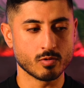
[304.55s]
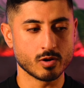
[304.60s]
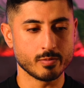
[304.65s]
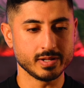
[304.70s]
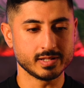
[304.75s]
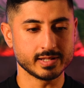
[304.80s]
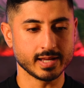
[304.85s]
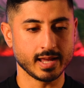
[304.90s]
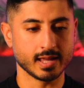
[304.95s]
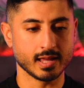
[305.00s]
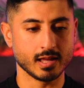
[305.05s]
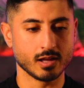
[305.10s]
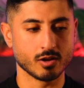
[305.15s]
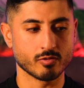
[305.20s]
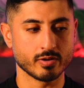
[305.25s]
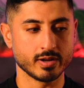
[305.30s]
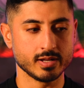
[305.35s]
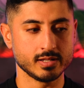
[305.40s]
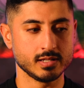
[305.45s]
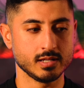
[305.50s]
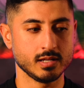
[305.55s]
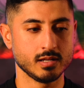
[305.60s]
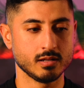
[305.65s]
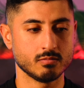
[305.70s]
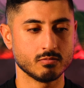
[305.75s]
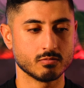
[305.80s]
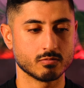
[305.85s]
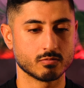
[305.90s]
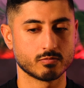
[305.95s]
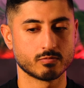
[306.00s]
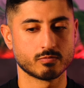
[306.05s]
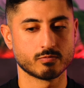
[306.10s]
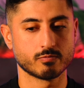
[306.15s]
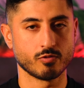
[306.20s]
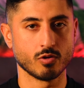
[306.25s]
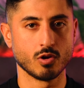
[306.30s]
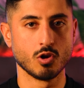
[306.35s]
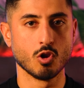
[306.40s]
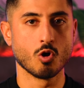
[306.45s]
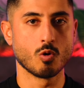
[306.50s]
want to be taking creatine
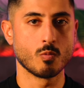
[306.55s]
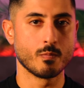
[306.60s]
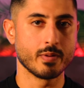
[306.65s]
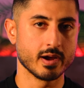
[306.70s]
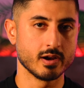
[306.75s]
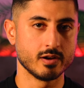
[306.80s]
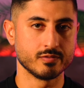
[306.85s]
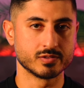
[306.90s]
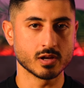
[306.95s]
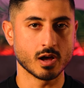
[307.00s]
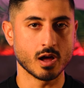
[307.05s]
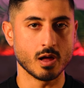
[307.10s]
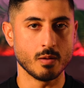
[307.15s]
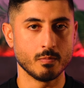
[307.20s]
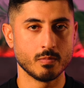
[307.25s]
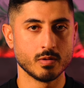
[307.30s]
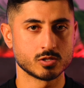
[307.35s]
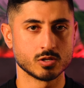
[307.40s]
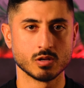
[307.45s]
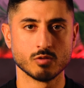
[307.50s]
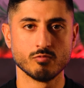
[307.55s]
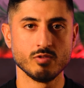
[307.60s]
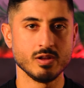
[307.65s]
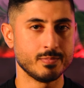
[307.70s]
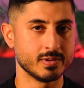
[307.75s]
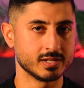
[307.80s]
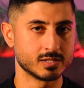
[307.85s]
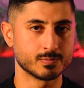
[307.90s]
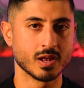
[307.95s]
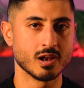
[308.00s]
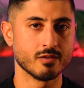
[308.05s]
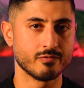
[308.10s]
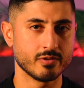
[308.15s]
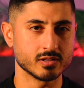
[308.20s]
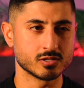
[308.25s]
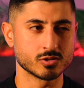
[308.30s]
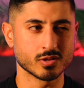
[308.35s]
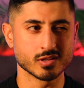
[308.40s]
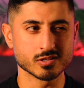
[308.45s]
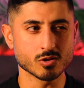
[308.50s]
for a long period of time to reap its
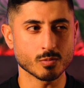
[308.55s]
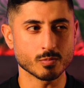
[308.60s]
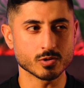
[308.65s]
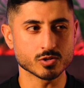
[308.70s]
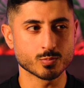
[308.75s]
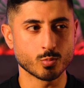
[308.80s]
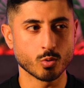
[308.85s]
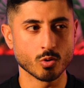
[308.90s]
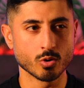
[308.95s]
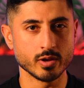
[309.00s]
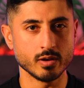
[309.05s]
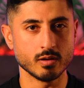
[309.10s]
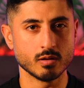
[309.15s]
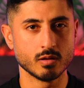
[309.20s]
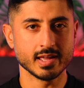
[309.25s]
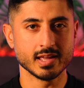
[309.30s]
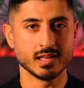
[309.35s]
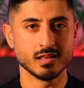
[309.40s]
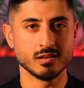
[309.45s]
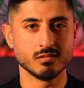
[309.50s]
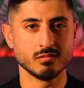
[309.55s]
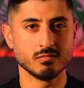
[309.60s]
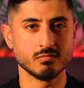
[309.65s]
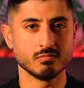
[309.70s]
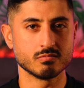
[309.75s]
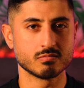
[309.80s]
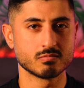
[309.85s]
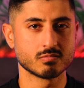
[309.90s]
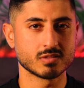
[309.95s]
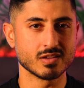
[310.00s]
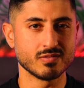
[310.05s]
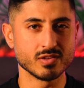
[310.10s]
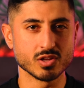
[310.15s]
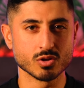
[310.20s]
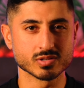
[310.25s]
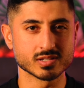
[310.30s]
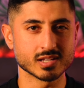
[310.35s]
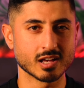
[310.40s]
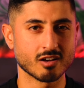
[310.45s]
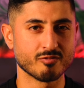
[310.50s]
benefits. So there's not much point in giving
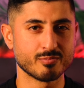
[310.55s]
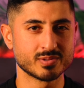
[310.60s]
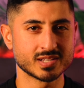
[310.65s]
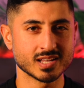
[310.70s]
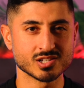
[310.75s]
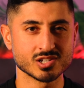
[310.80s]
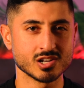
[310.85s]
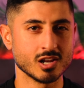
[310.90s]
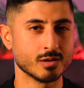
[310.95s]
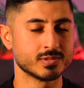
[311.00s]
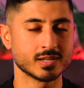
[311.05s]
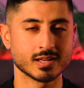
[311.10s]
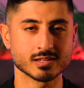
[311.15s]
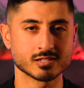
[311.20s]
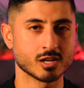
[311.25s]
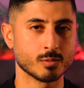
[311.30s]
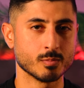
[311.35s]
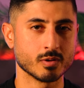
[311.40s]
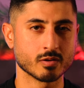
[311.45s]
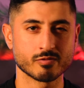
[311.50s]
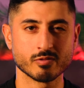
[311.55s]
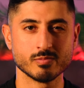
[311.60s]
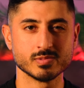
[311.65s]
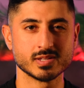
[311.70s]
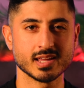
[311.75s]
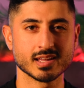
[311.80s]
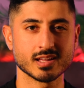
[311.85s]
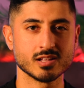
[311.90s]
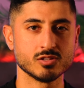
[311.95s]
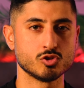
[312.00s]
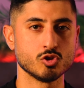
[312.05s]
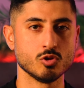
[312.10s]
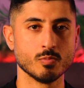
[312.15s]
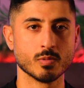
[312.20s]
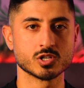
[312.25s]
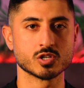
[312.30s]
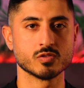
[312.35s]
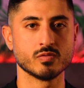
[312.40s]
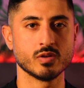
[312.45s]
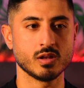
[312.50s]
yourself potentially upset stomach from taking too
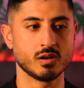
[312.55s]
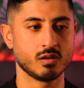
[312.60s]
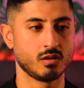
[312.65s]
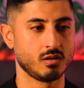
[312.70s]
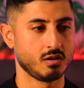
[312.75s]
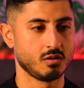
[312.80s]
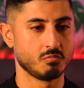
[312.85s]
much of it